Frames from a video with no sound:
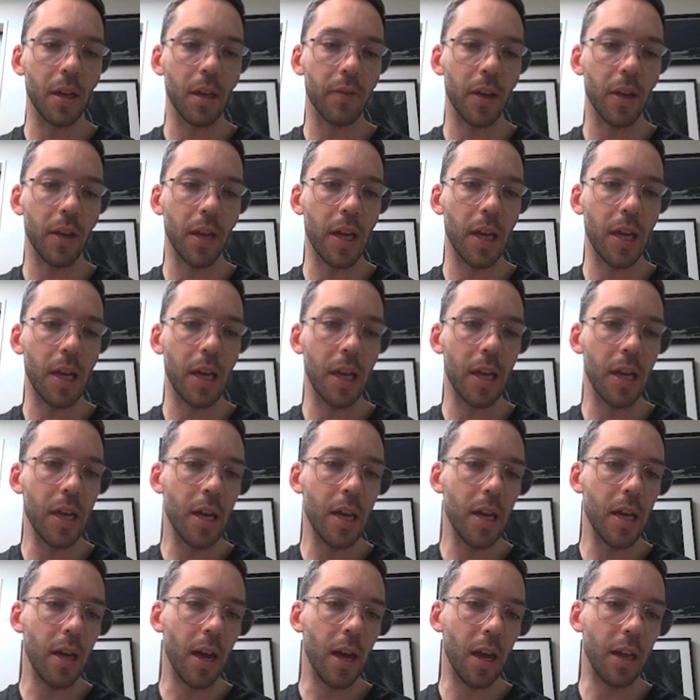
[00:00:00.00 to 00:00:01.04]
over here,
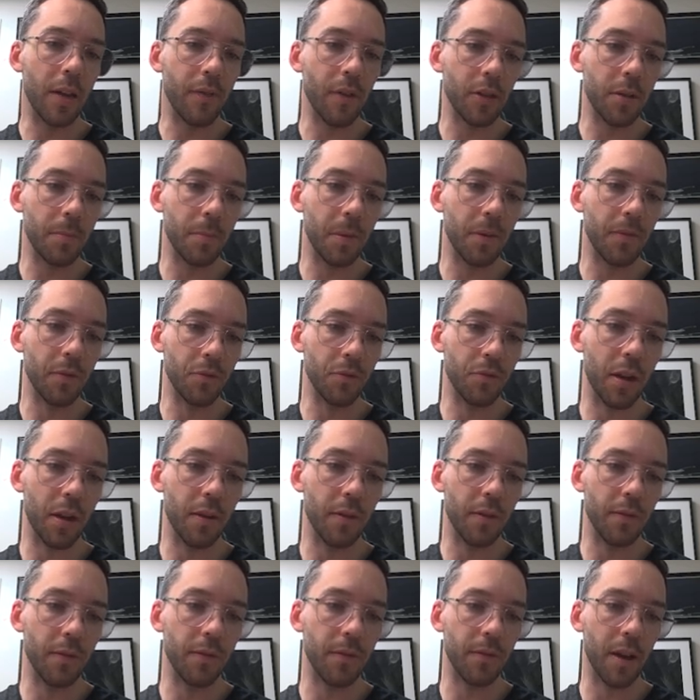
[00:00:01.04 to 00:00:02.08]
and you've got some
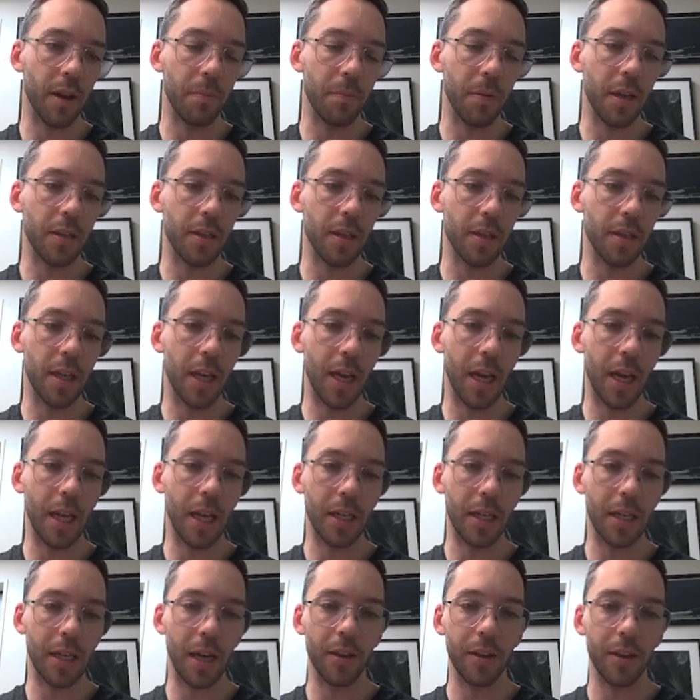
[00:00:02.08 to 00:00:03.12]
infiltrative BCC heading
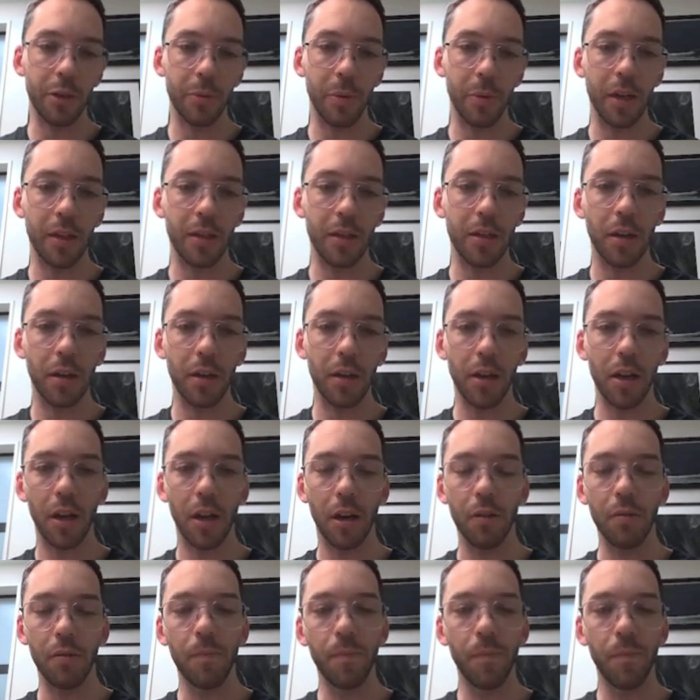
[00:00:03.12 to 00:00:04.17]
down this way. So, you
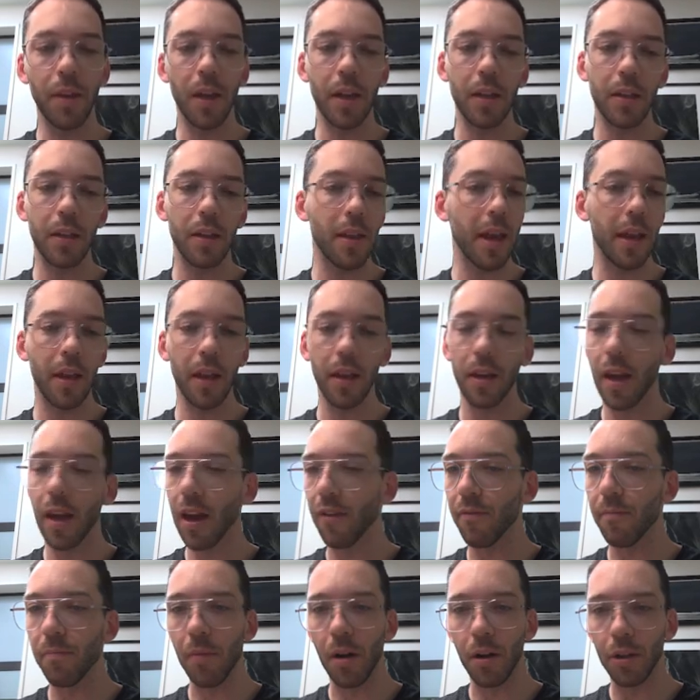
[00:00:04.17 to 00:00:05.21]
know, they can
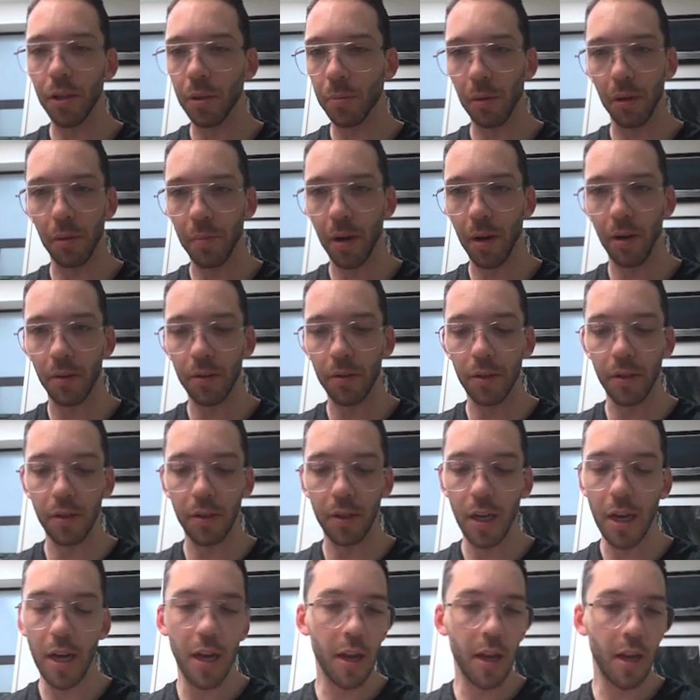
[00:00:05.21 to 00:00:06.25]
have multiple
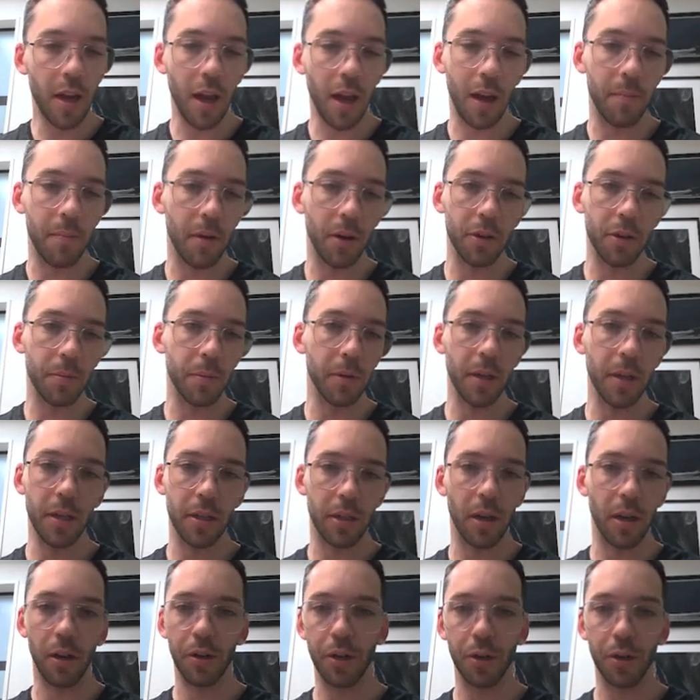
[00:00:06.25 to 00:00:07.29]
appearances and multiple
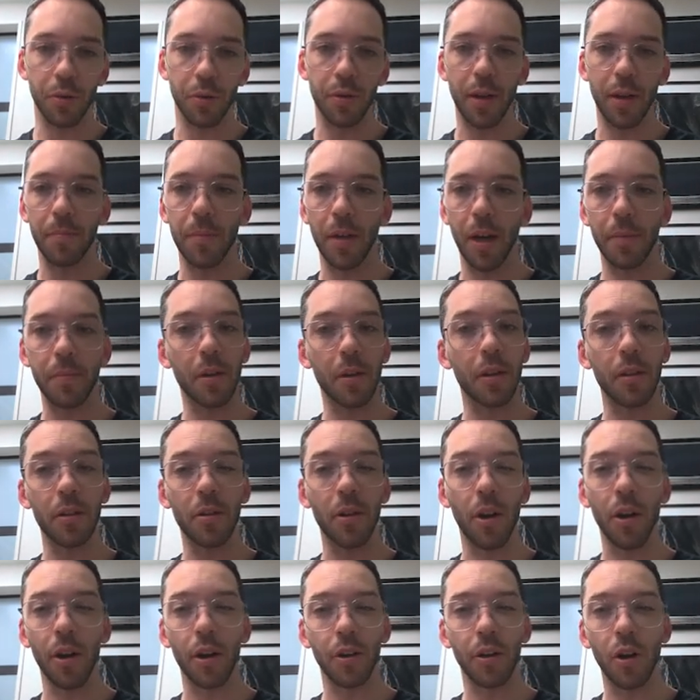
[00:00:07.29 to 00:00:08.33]
histological subtypes. And it's
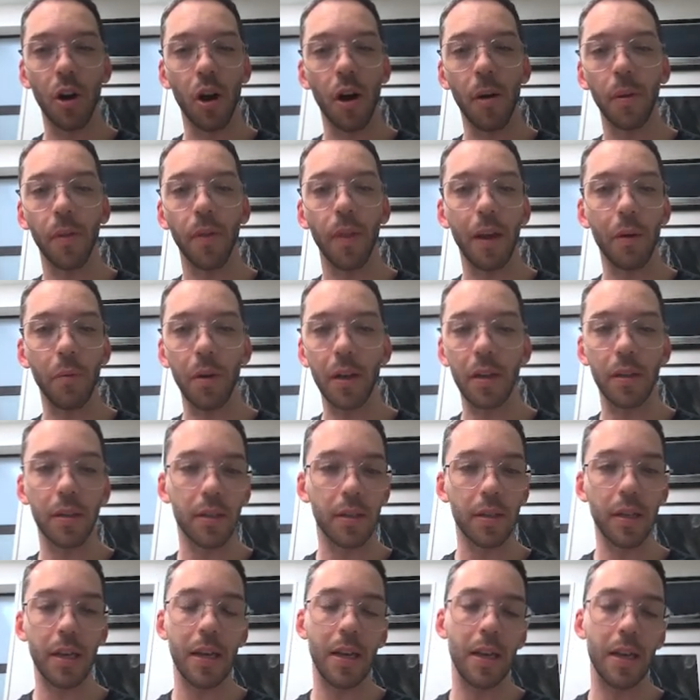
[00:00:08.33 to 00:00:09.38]
not uncommon that we
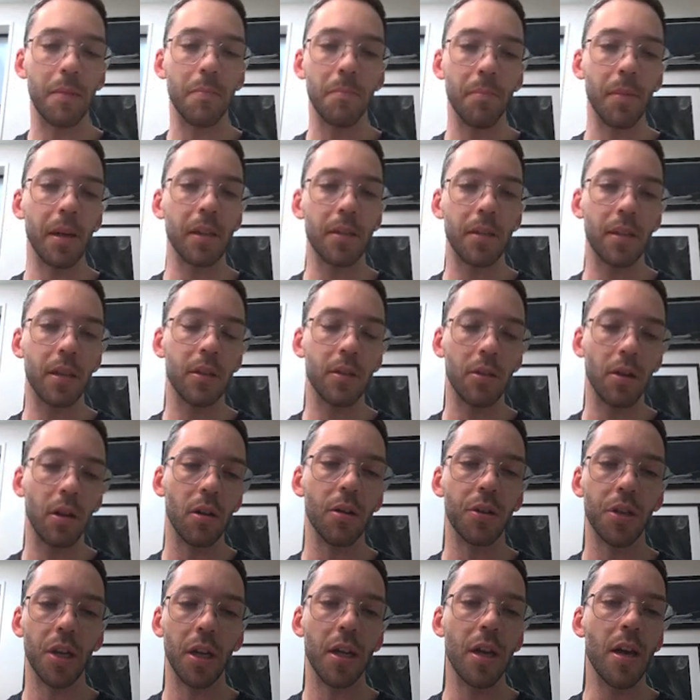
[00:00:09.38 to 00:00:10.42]
see mixed
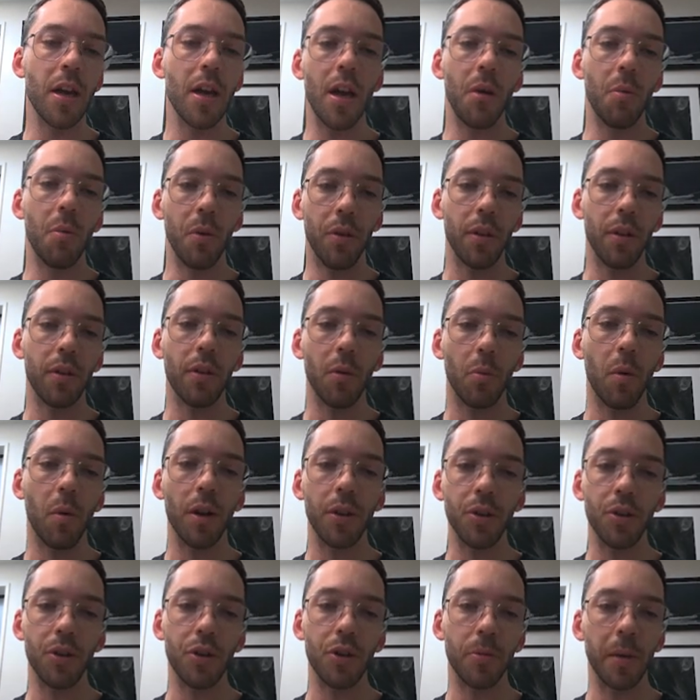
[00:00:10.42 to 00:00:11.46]
histology within the
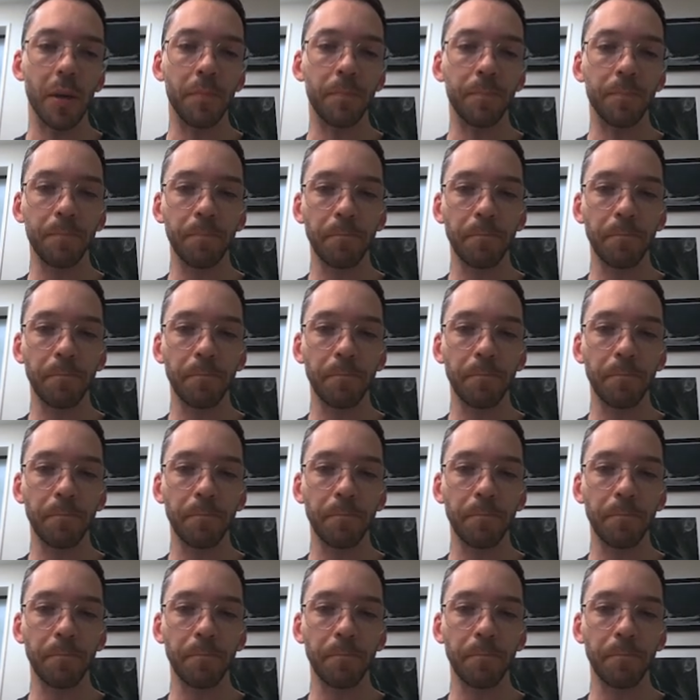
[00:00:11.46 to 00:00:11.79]
one tumor.